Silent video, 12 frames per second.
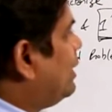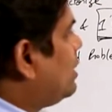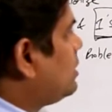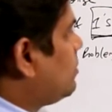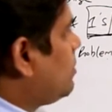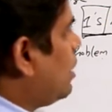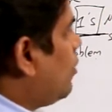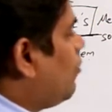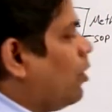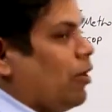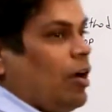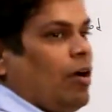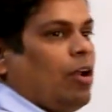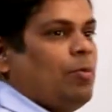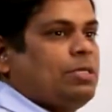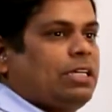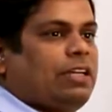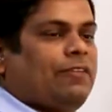Boolean algebra, our
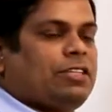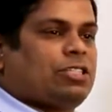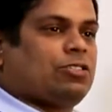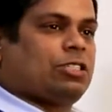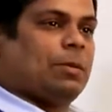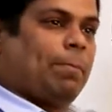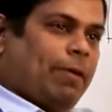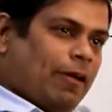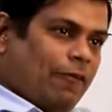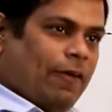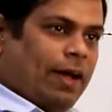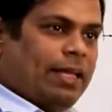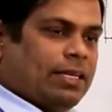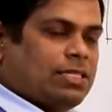objective is to simplify